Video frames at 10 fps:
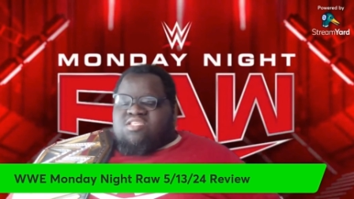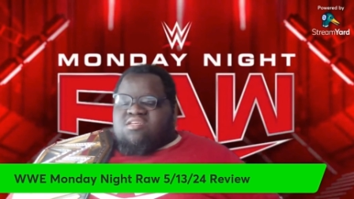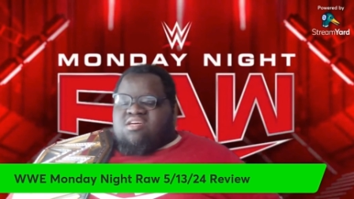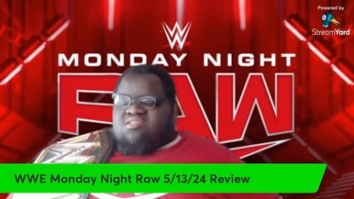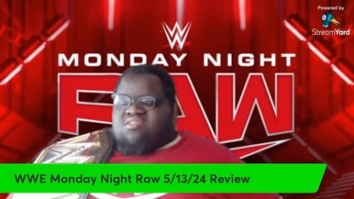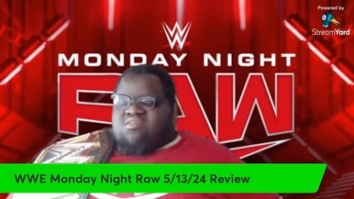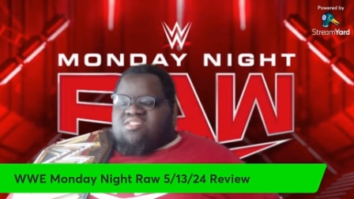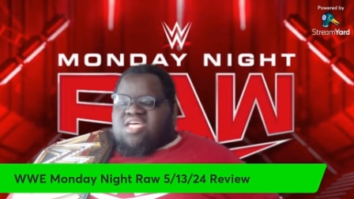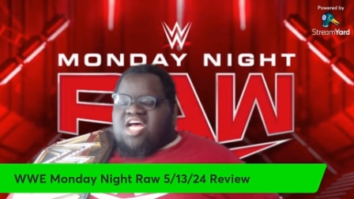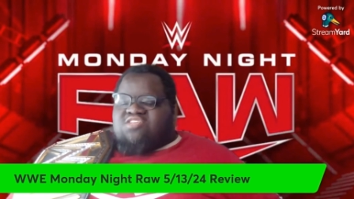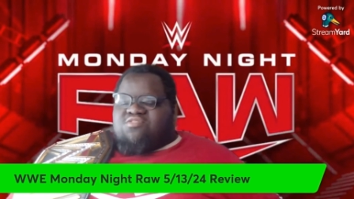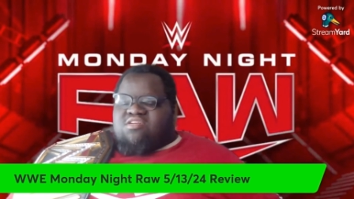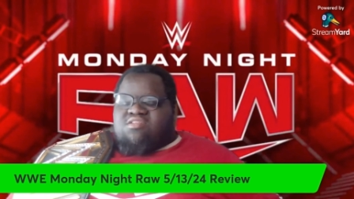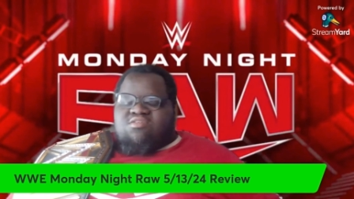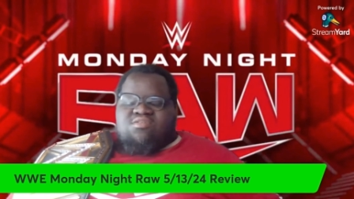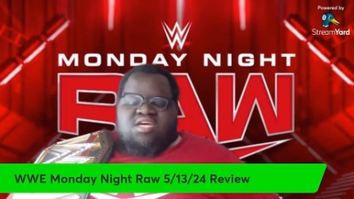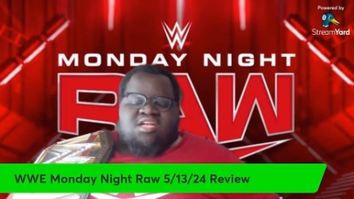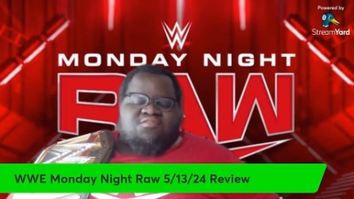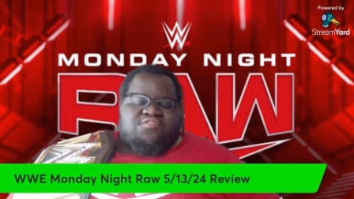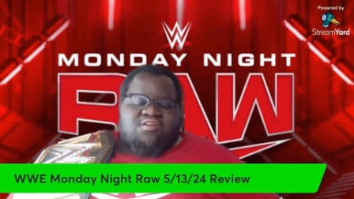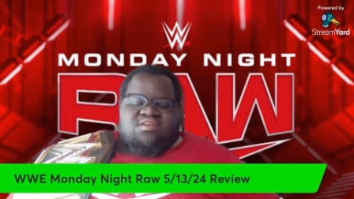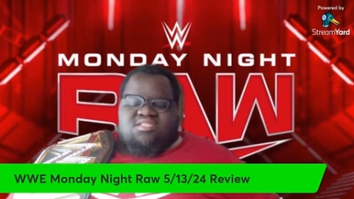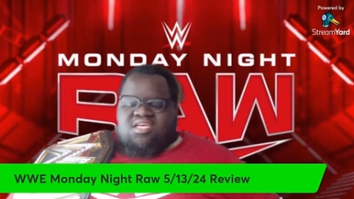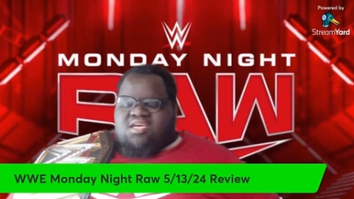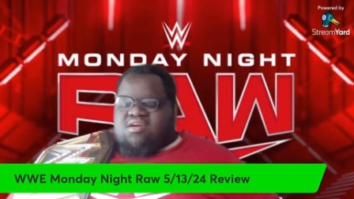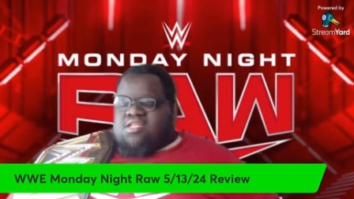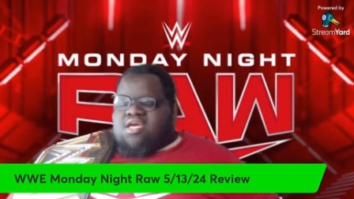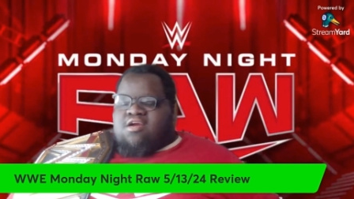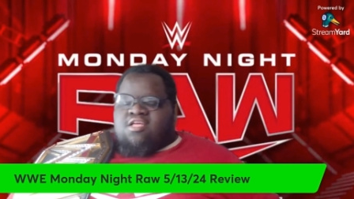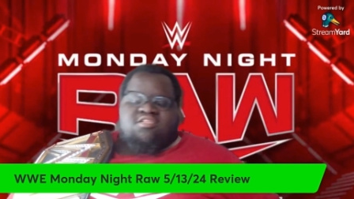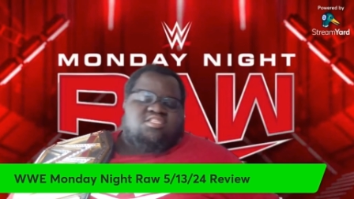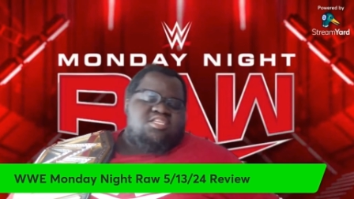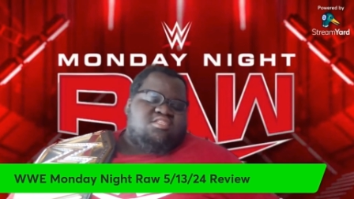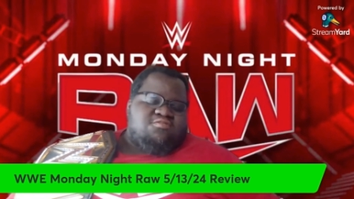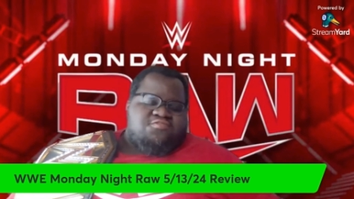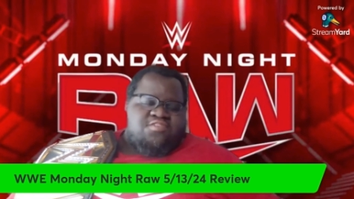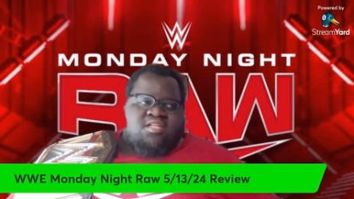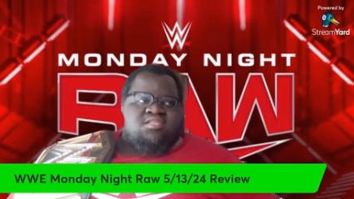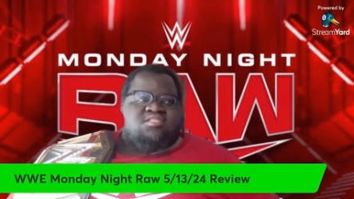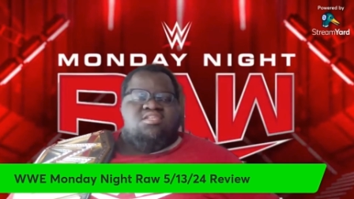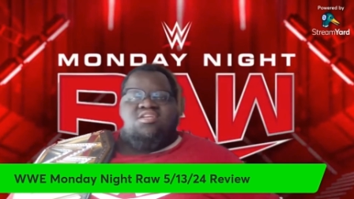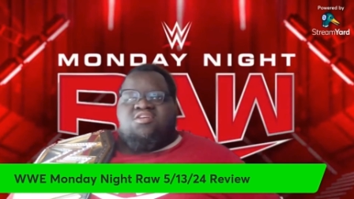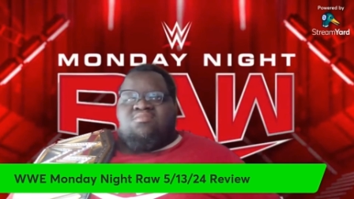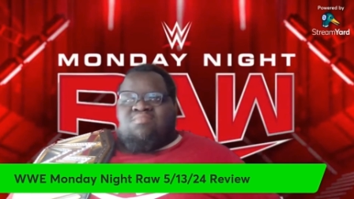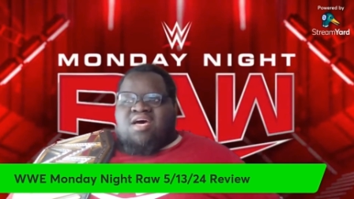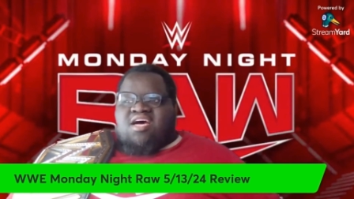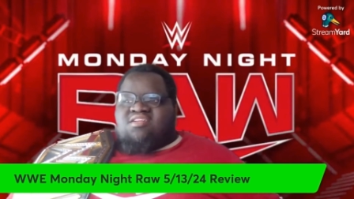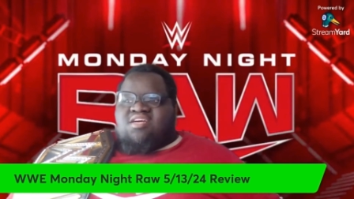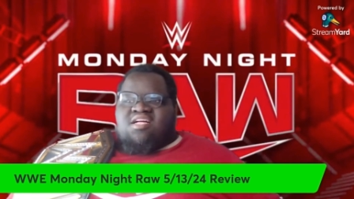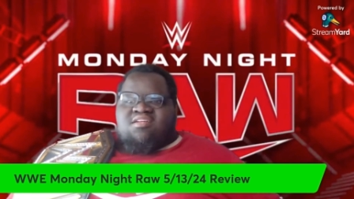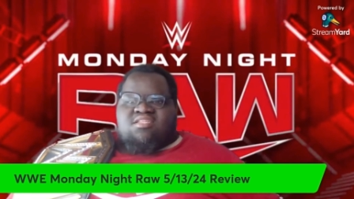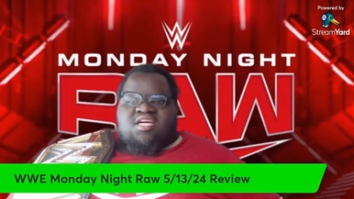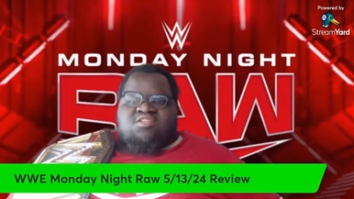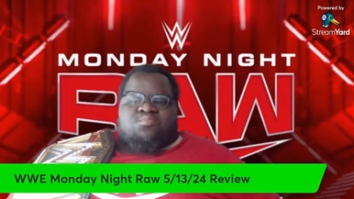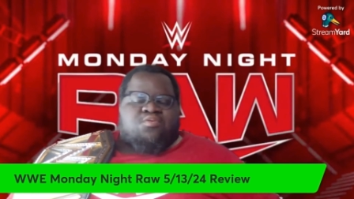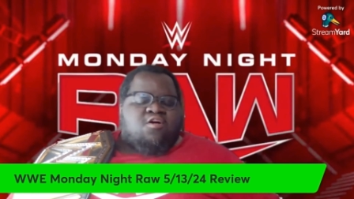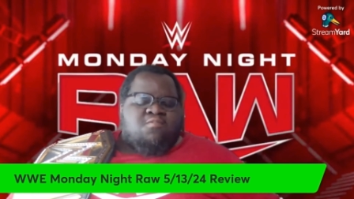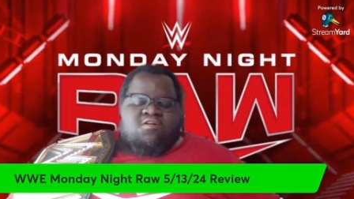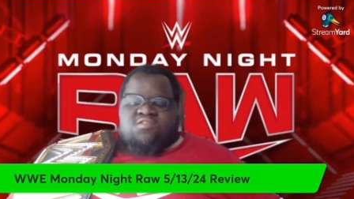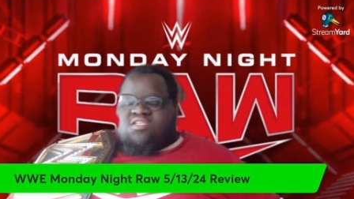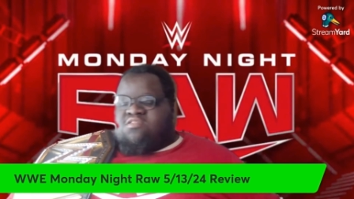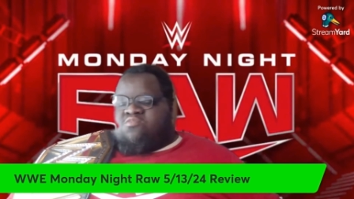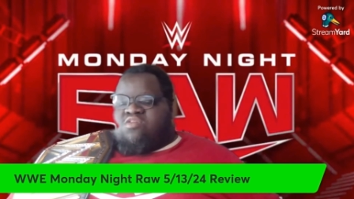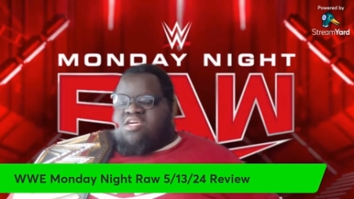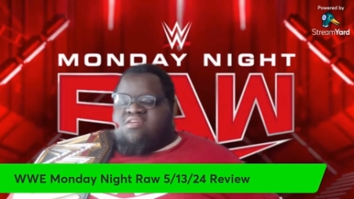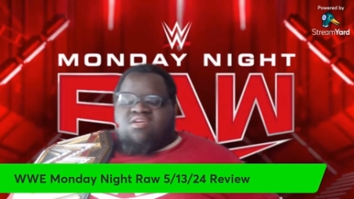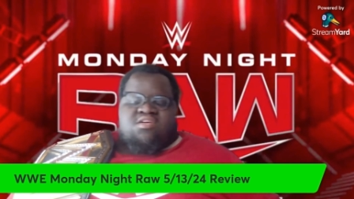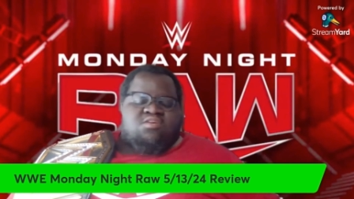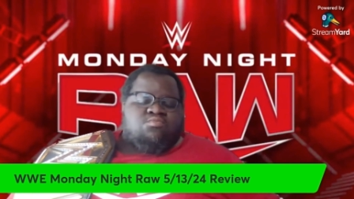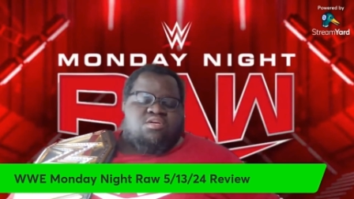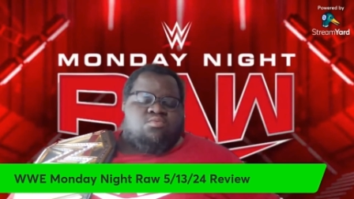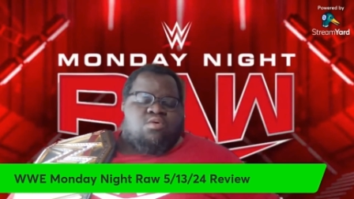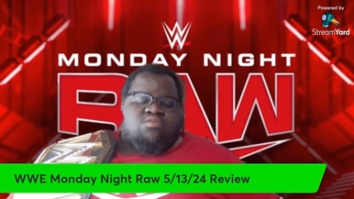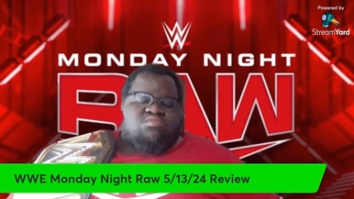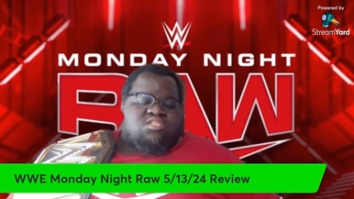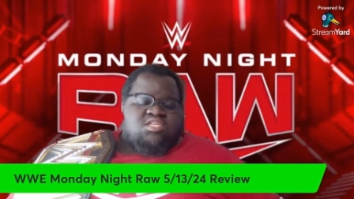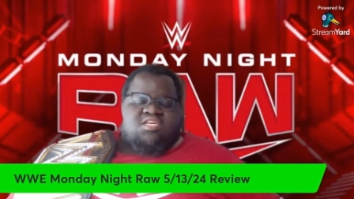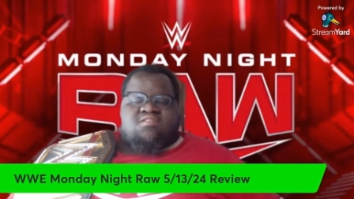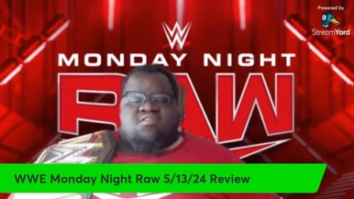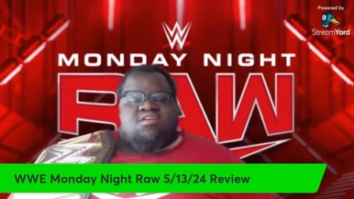You know, aside for the little interference in here and there and the DQ fans. But other than that, the promos in the ring and ring work was good.